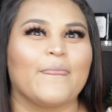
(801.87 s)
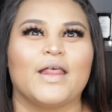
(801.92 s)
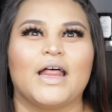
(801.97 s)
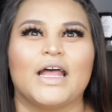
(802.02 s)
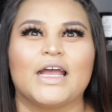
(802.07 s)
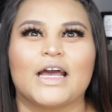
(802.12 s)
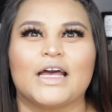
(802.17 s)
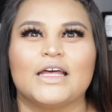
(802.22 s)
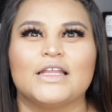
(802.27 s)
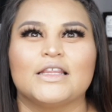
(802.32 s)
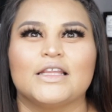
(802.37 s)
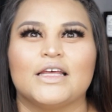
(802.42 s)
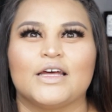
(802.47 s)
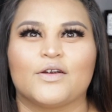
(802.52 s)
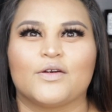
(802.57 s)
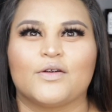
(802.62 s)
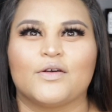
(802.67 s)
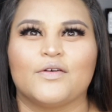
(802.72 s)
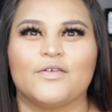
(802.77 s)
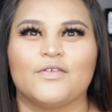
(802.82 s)
Like, I
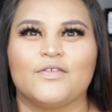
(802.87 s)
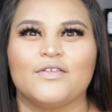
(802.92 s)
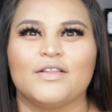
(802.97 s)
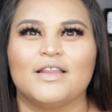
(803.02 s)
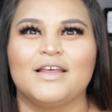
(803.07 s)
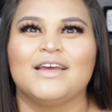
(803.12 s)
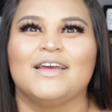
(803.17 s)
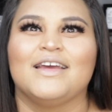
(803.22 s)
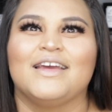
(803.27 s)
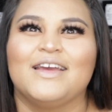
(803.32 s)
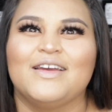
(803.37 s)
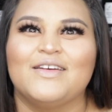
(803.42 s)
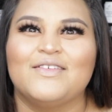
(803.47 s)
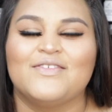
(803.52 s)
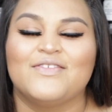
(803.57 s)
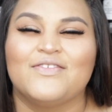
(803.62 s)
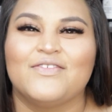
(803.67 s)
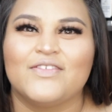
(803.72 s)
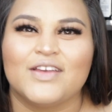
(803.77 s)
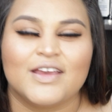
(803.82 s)
literally
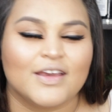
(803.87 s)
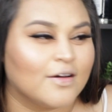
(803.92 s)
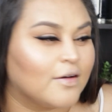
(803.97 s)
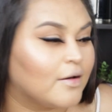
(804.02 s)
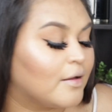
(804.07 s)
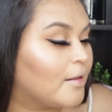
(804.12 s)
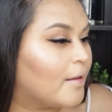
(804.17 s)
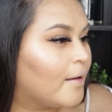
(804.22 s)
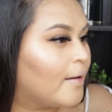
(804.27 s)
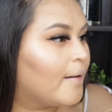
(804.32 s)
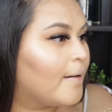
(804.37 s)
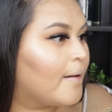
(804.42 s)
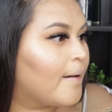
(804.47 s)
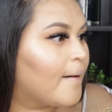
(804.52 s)
feel